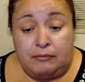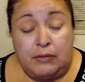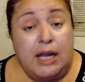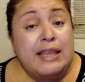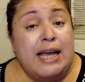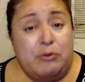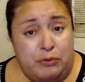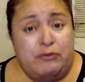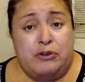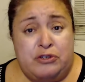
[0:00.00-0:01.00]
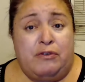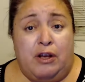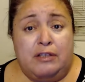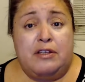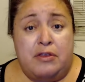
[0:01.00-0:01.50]
And that, first of
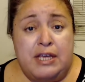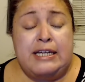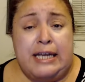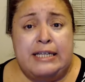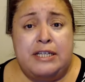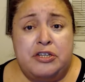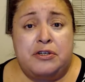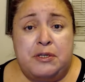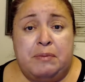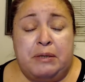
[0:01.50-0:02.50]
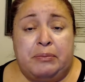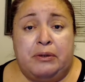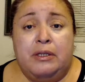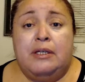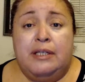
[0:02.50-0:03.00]
all, the indigenous
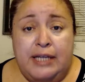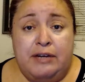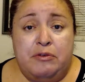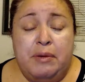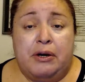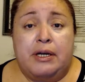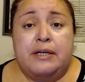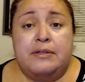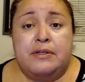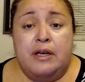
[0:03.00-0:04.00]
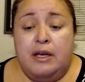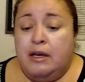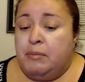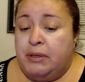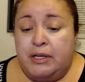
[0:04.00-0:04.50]
people, Native Americans,
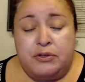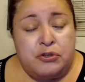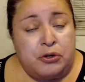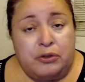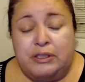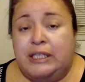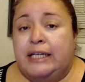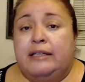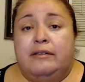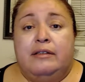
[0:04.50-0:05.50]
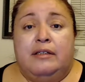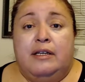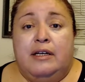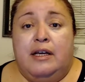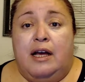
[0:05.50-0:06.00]
but then certainly
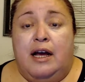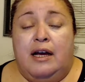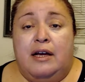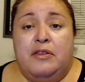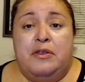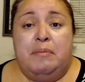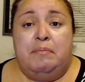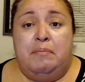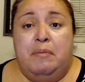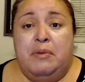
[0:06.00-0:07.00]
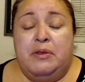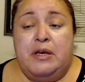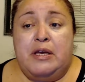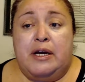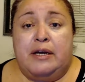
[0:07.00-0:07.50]

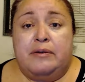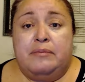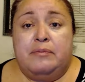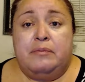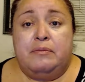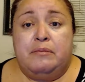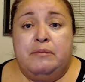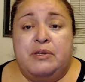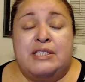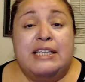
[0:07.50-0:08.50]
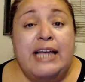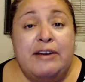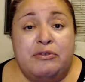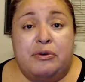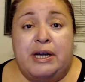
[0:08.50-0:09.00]
the
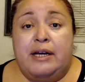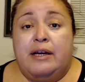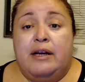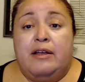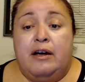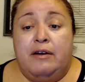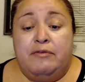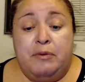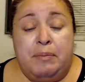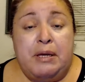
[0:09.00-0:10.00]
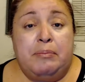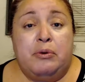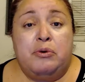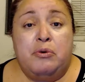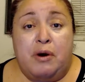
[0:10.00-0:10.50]
slavery of the people
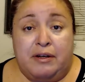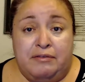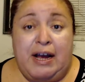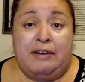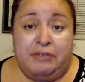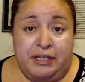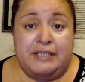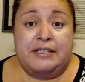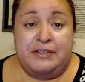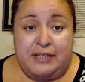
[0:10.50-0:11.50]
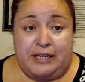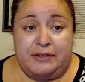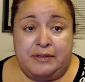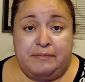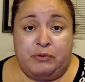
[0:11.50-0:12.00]
who are of African descent,
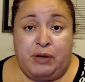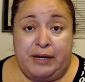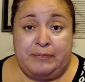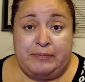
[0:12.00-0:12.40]
right?